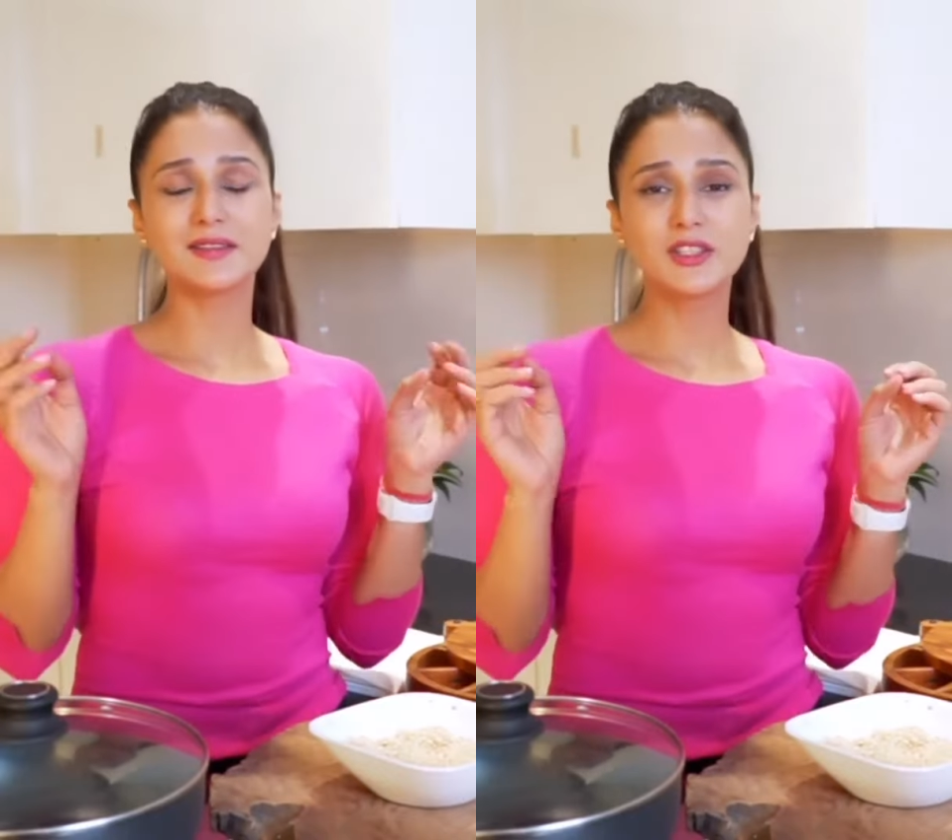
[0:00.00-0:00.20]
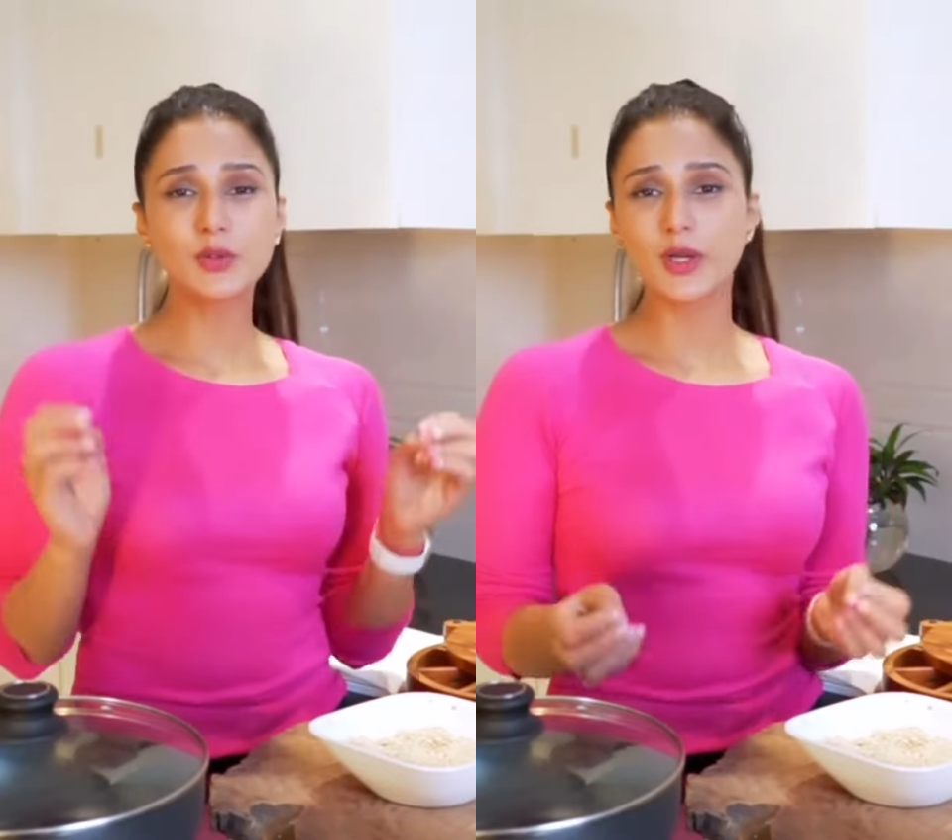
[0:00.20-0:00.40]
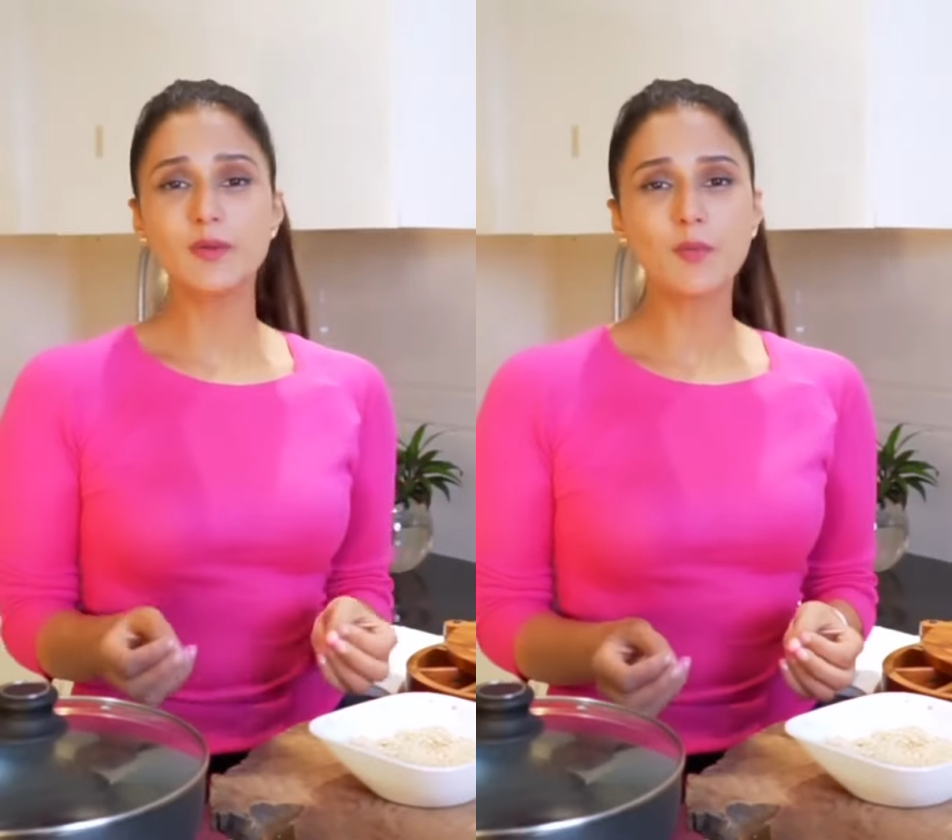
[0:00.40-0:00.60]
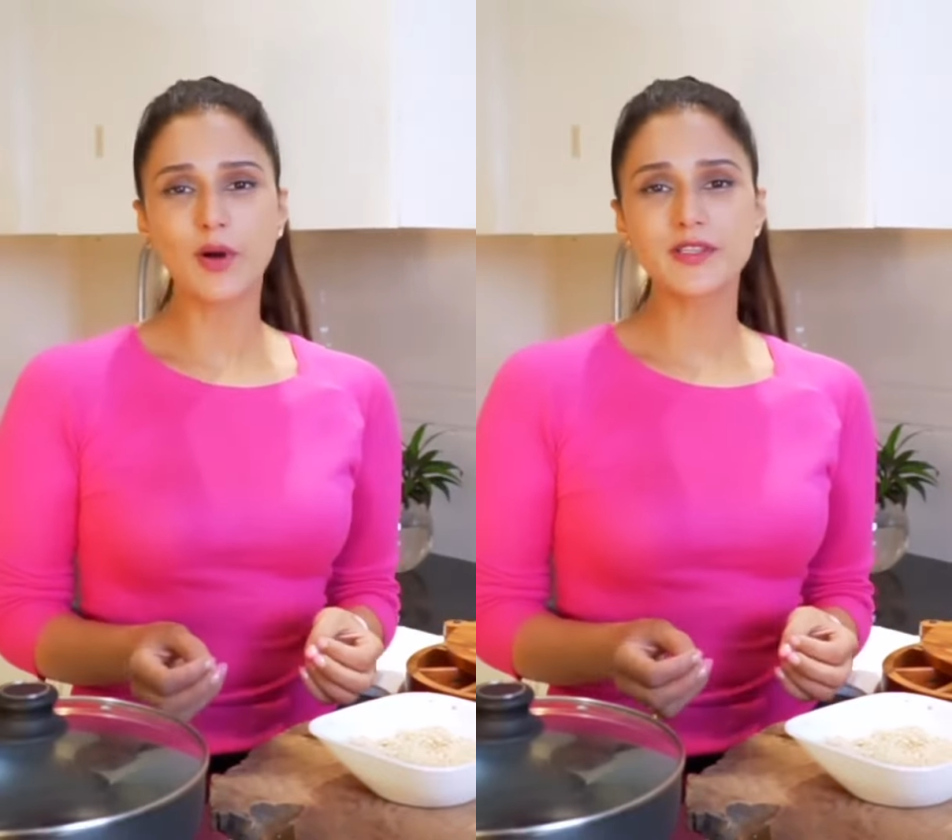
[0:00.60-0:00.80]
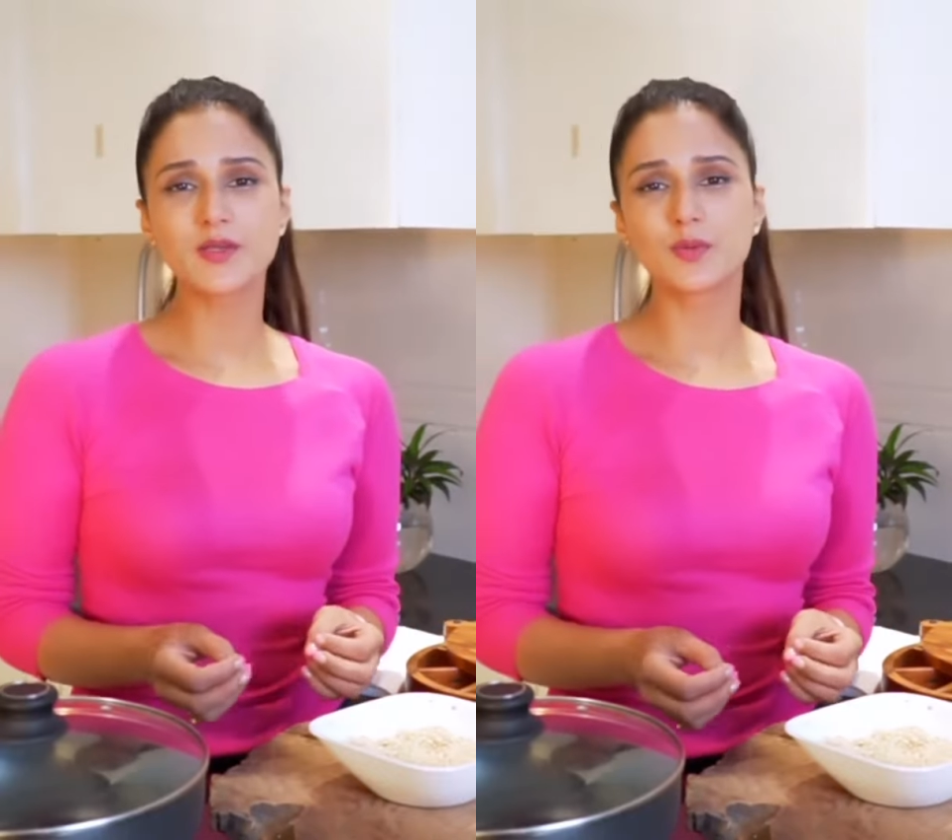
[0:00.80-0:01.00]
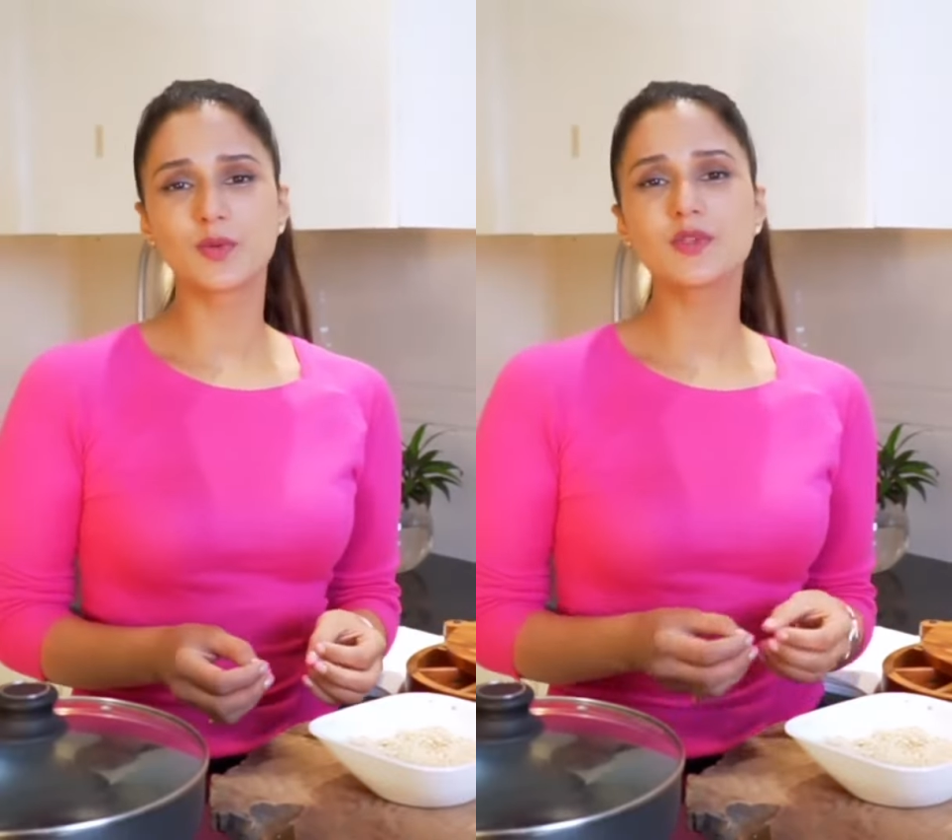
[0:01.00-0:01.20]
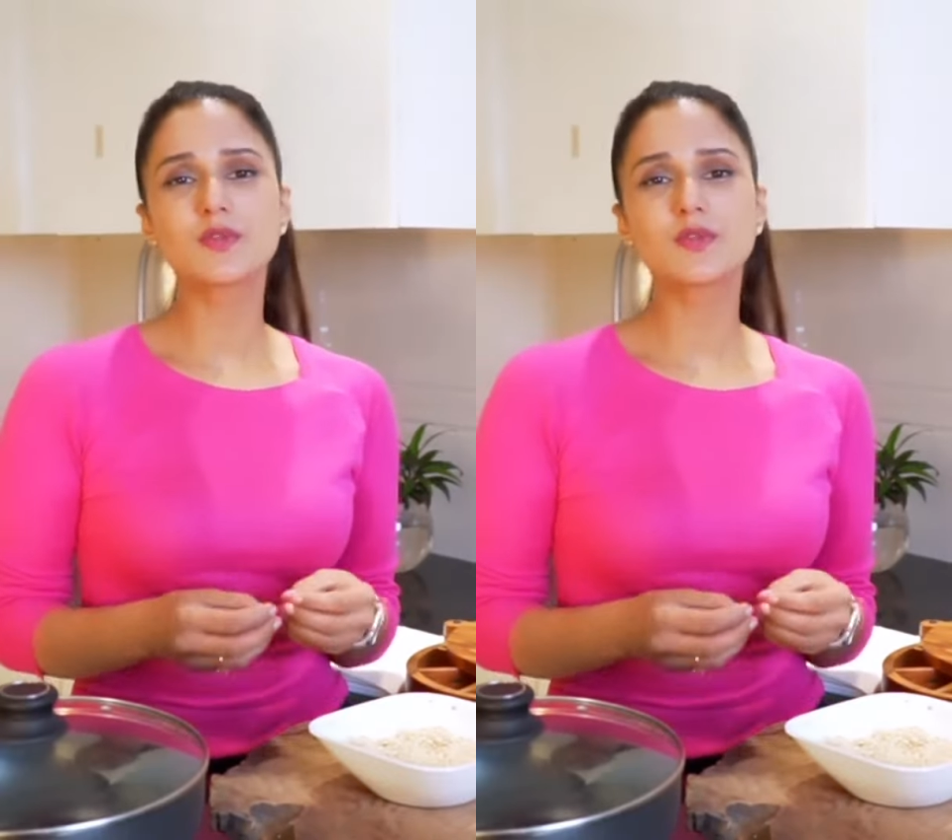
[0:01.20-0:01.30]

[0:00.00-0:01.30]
during monsoons,